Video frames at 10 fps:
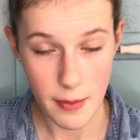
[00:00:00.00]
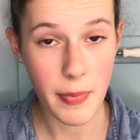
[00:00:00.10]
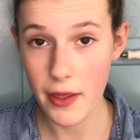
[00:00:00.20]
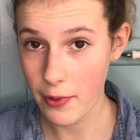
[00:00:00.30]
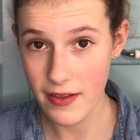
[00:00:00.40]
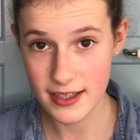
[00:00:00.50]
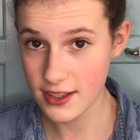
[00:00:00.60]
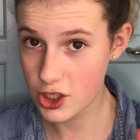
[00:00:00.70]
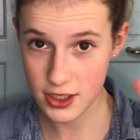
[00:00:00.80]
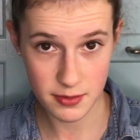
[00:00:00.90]
By the way, this
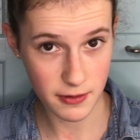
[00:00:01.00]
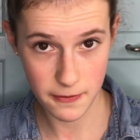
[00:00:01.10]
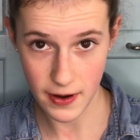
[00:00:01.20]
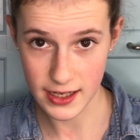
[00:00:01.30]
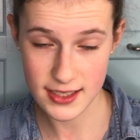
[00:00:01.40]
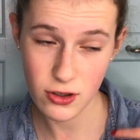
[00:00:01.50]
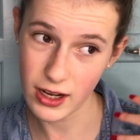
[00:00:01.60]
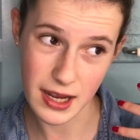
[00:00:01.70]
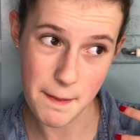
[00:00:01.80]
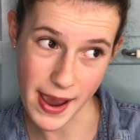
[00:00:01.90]
is just a bit fun. It's not
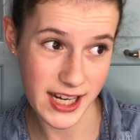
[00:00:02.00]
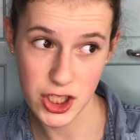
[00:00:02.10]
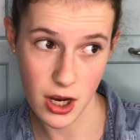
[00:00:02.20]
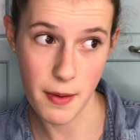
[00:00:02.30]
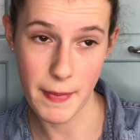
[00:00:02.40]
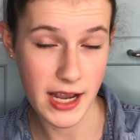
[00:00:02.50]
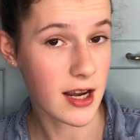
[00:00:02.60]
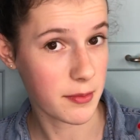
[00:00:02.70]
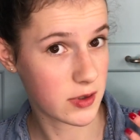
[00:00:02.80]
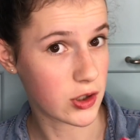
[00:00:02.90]
like a major
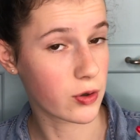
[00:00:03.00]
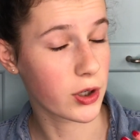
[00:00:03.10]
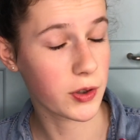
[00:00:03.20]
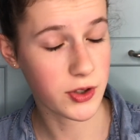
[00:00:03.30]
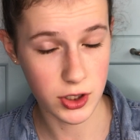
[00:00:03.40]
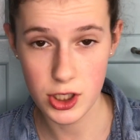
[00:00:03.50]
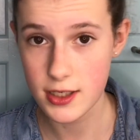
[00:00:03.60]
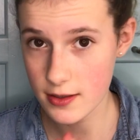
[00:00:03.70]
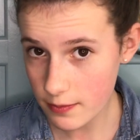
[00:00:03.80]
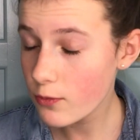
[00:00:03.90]
makeup tutorial, so
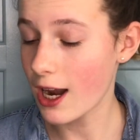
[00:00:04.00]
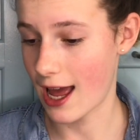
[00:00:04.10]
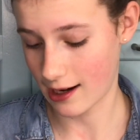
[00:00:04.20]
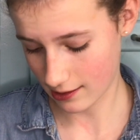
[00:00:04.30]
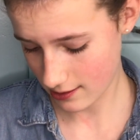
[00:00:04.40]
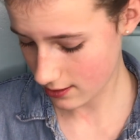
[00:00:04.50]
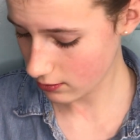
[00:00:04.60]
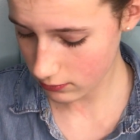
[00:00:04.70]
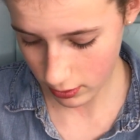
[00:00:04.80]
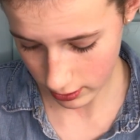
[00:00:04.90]
just relax.
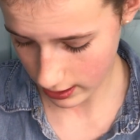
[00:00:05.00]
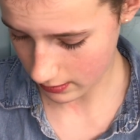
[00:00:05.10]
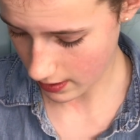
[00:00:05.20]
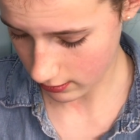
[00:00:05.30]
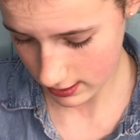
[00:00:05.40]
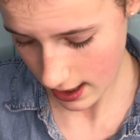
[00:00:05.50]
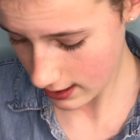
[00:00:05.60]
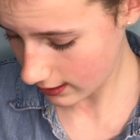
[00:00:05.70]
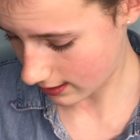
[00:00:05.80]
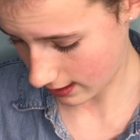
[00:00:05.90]
Don't worry about
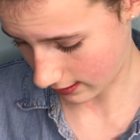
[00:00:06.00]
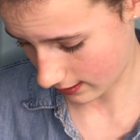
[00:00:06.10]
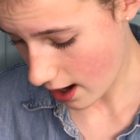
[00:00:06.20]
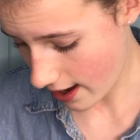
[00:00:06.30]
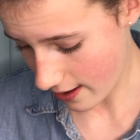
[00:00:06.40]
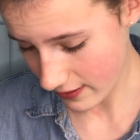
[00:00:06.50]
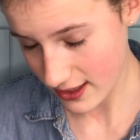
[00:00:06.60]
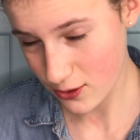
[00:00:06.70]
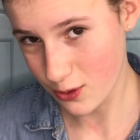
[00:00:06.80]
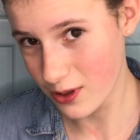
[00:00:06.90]
anything. I have
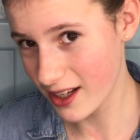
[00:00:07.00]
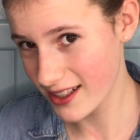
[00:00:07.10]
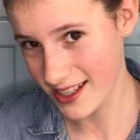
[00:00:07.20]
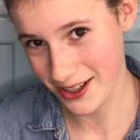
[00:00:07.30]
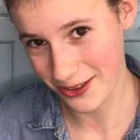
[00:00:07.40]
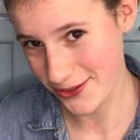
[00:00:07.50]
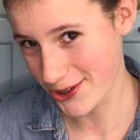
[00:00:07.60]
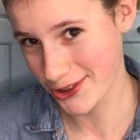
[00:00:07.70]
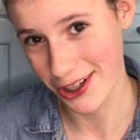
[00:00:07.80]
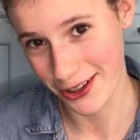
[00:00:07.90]
it all under
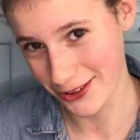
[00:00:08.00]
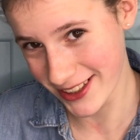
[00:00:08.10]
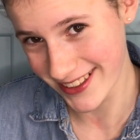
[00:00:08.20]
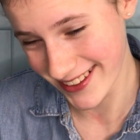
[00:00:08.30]
control.